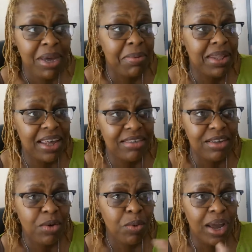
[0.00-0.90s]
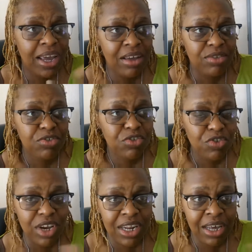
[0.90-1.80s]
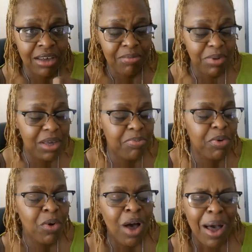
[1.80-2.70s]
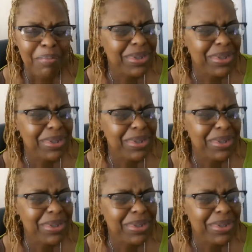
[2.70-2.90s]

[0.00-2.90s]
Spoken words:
Maybe that's their way of screening people.